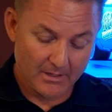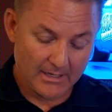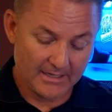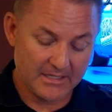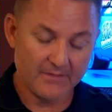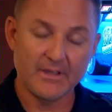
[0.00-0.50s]

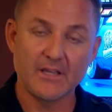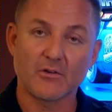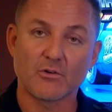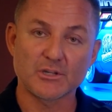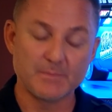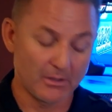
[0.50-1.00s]
At the event,
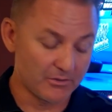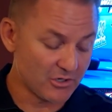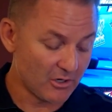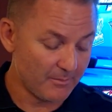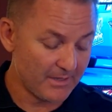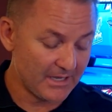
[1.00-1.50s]
Chris Miller has
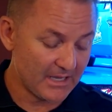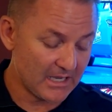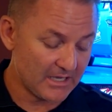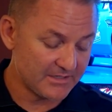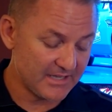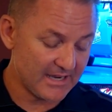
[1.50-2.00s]
already been in
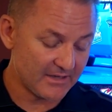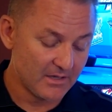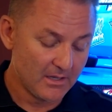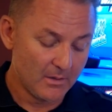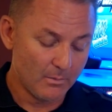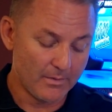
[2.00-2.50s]
contact
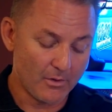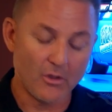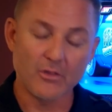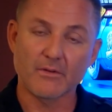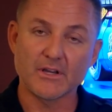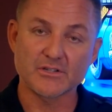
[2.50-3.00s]
with all
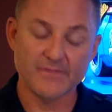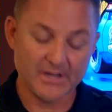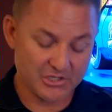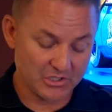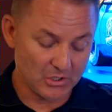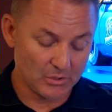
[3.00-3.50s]
the
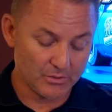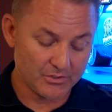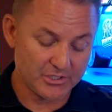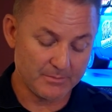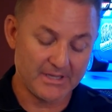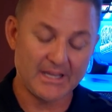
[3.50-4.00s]
reservation holders
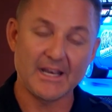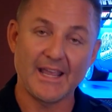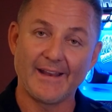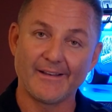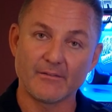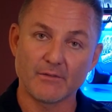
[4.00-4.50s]
to begin
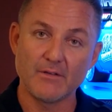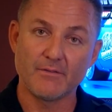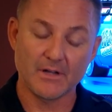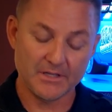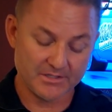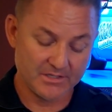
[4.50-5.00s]
handling
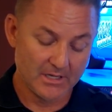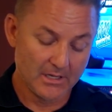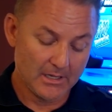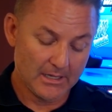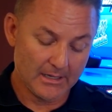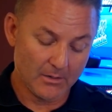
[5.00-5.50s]
refunds
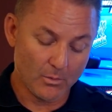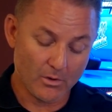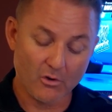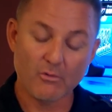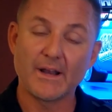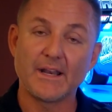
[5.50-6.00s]

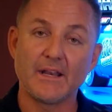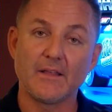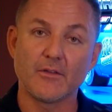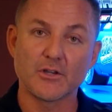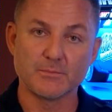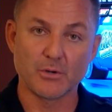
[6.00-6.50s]
or crediting
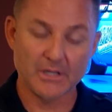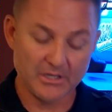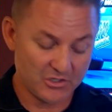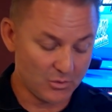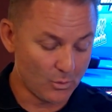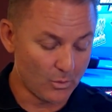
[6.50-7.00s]
those booking
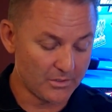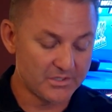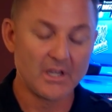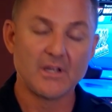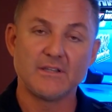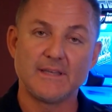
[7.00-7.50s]
towards
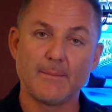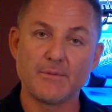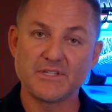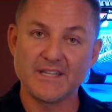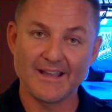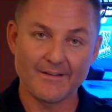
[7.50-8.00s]

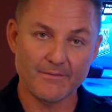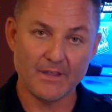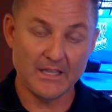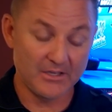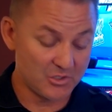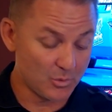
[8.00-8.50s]
WCF
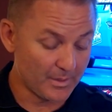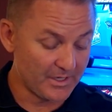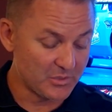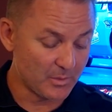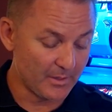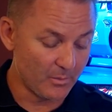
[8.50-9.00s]
in
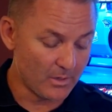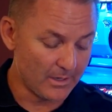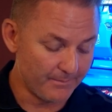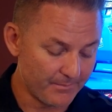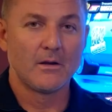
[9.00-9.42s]
2021.